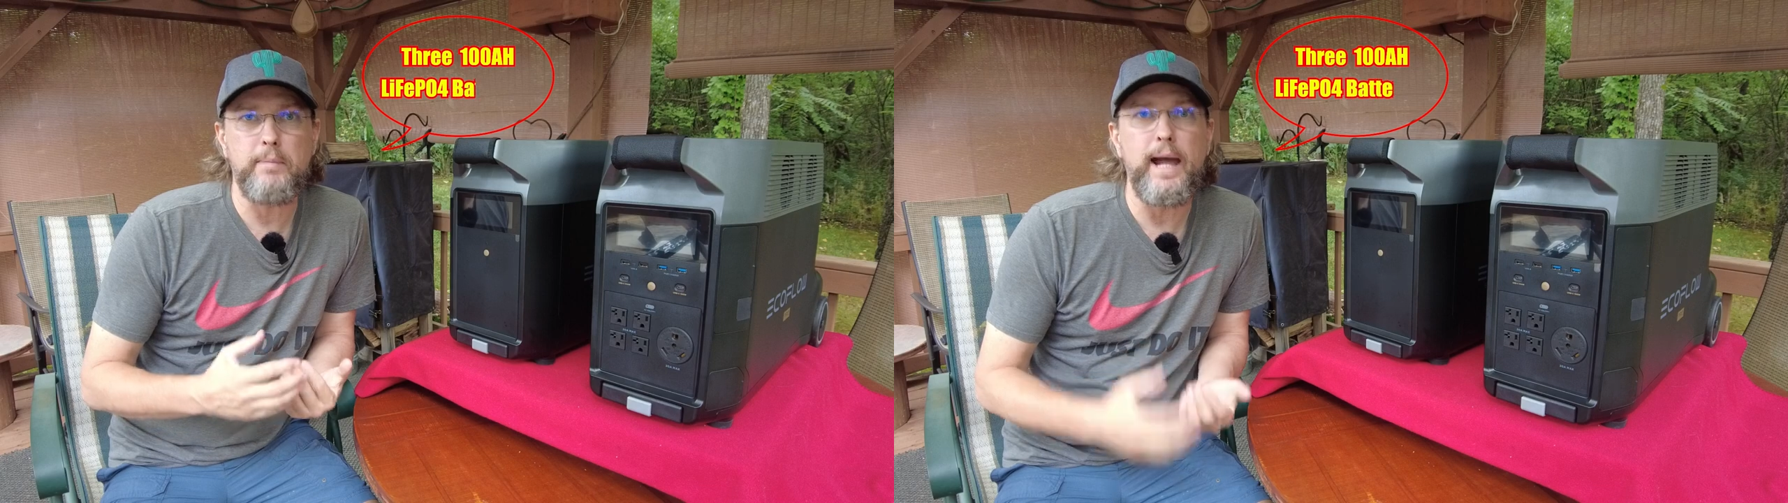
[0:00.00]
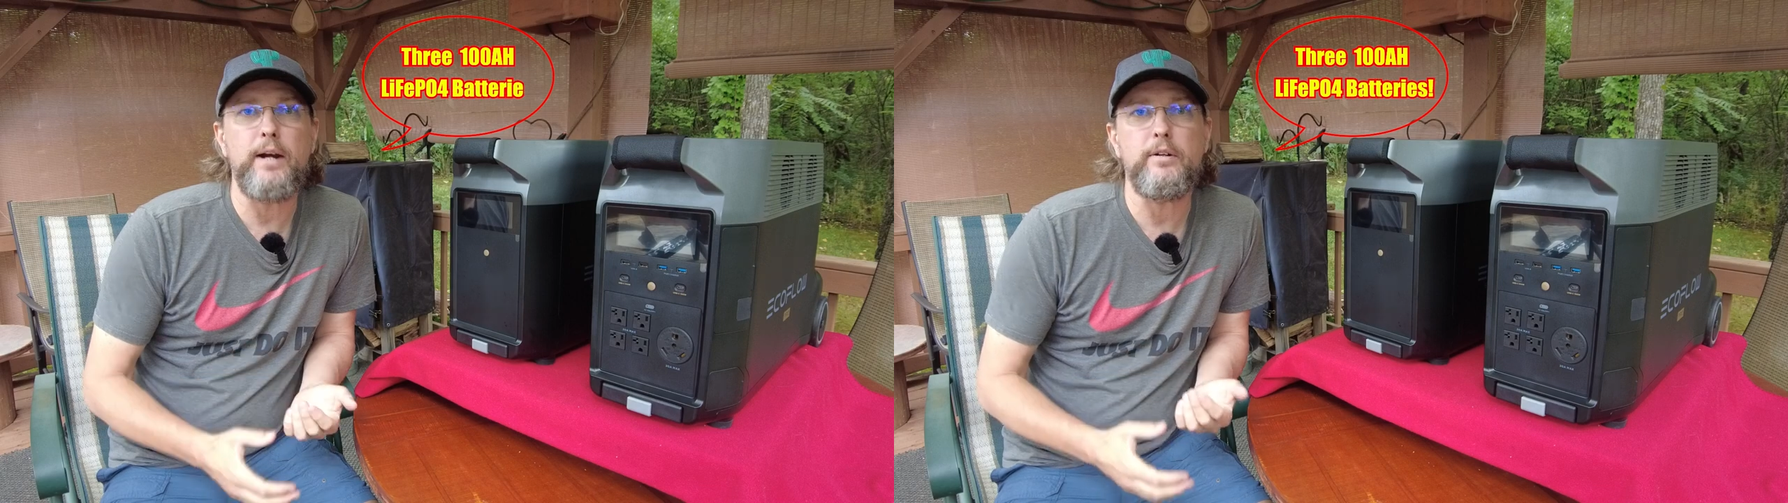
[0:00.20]

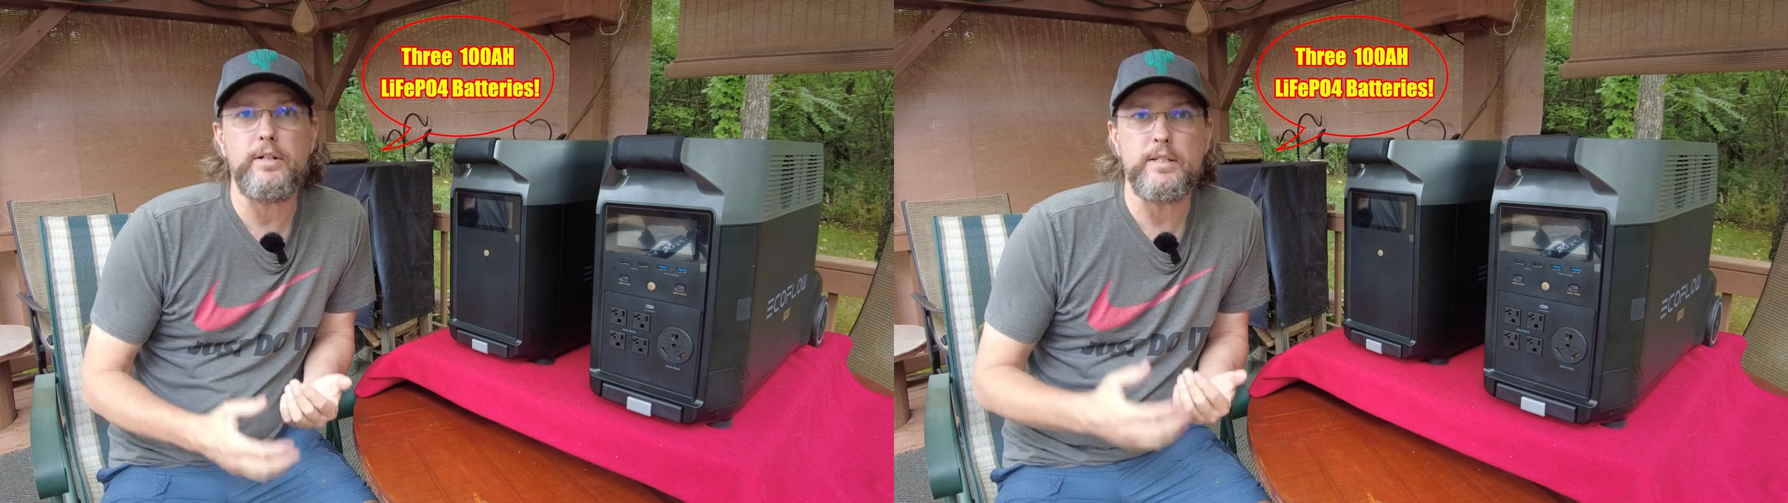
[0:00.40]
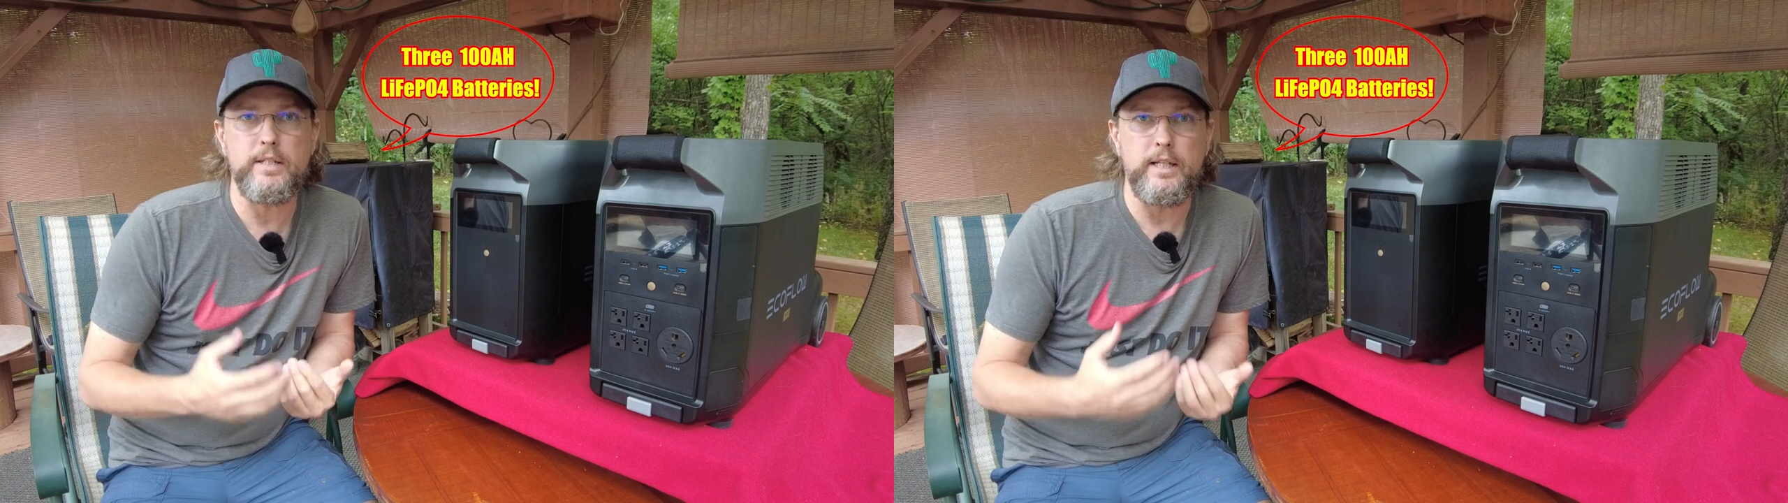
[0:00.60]

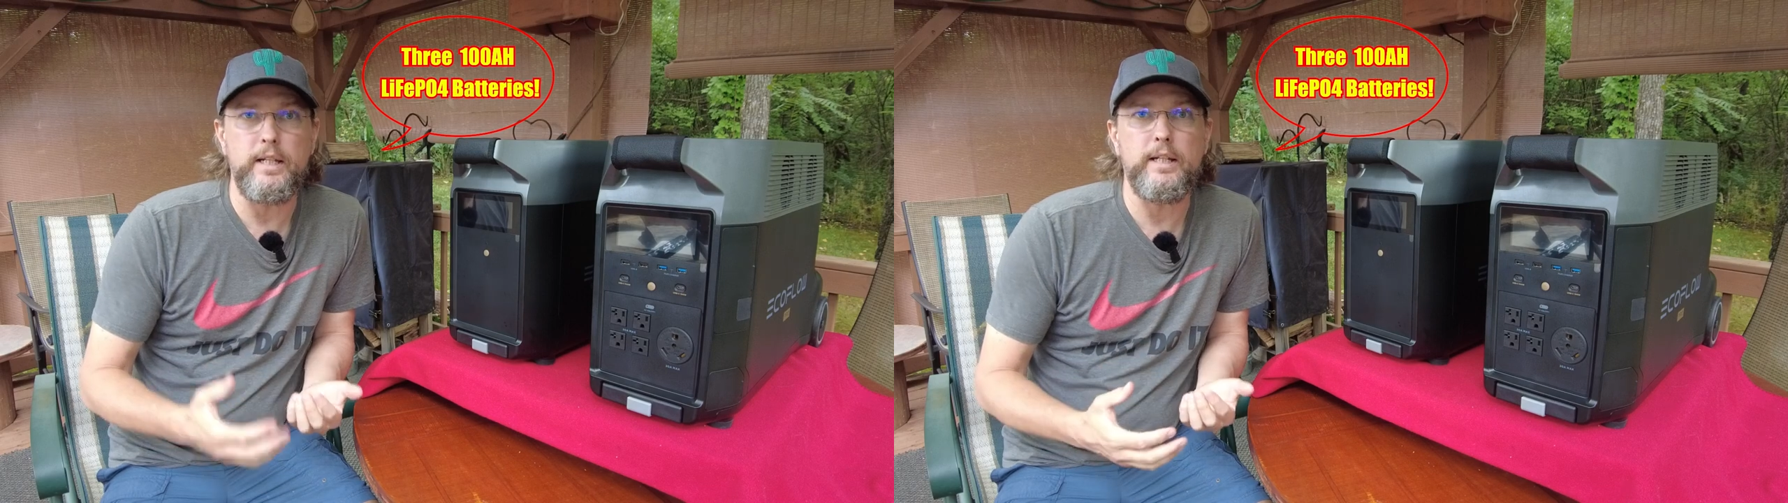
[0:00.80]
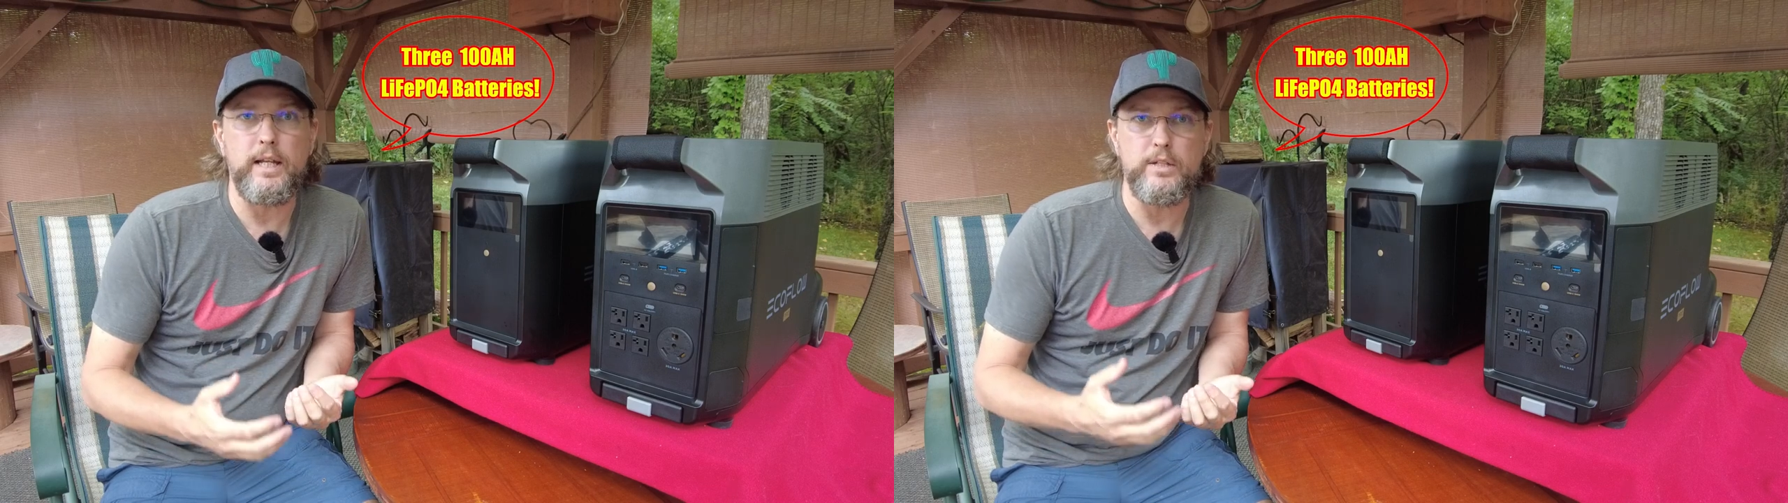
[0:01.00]
batteries in
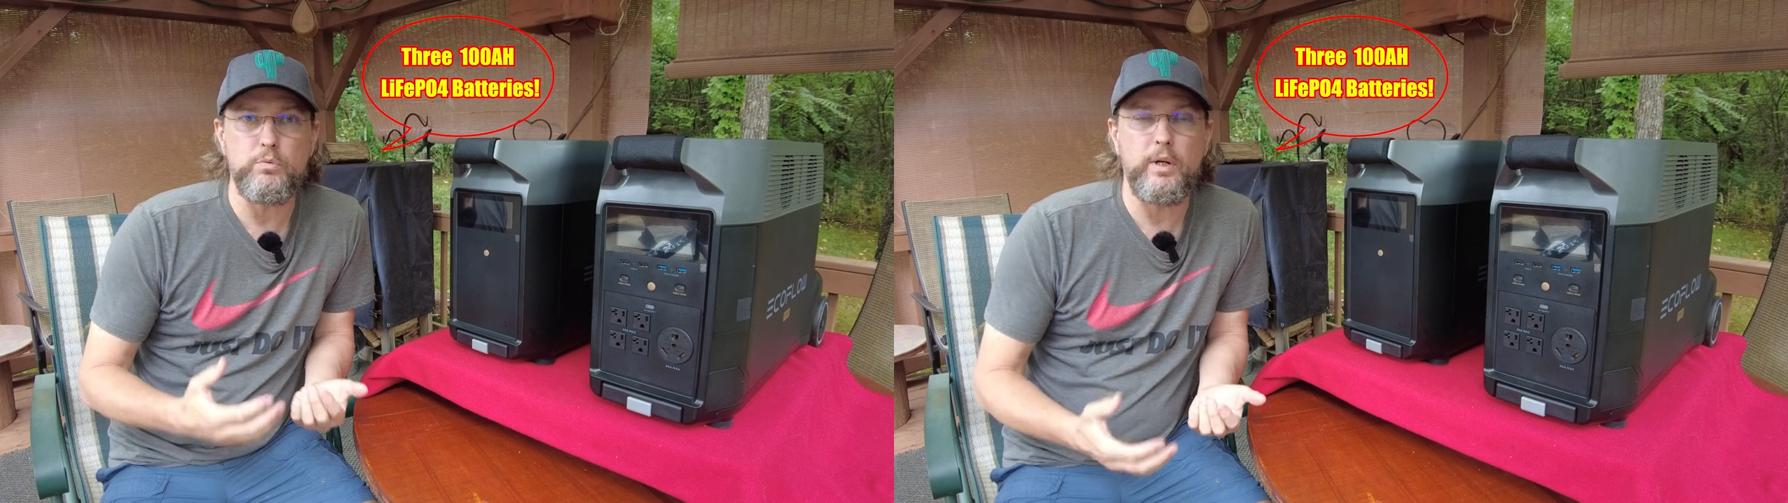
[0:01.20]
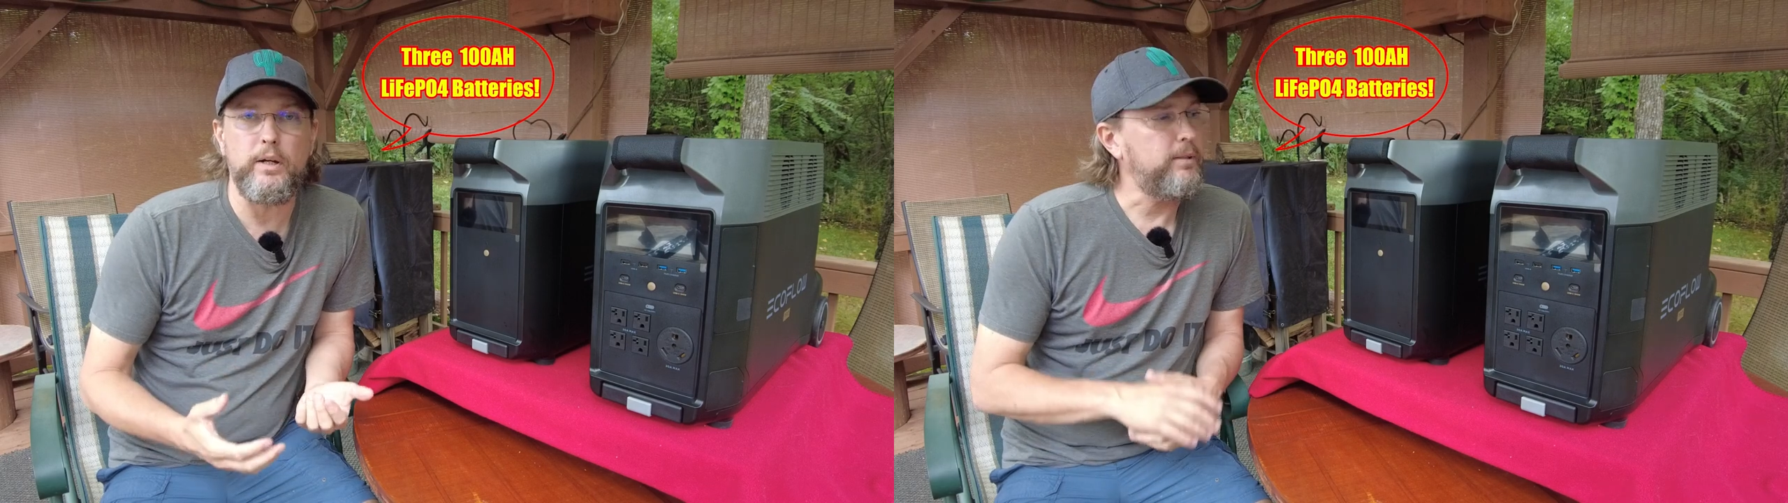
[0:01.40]
it as
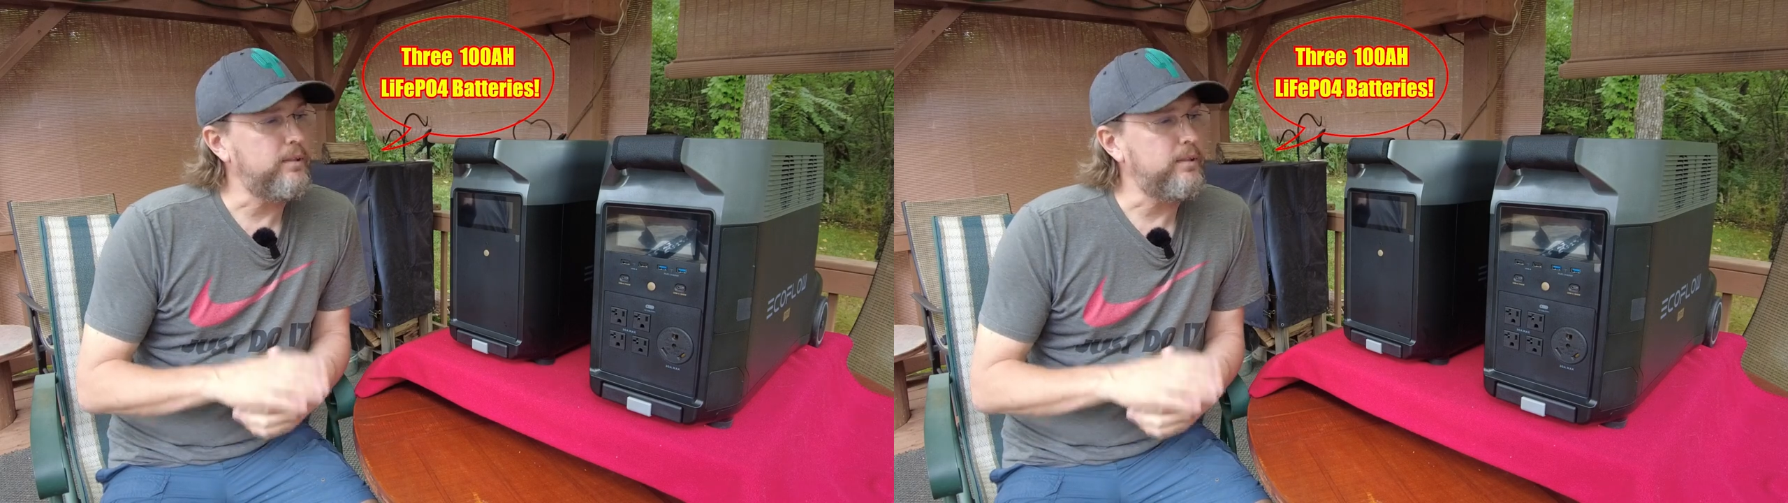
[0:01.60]
well.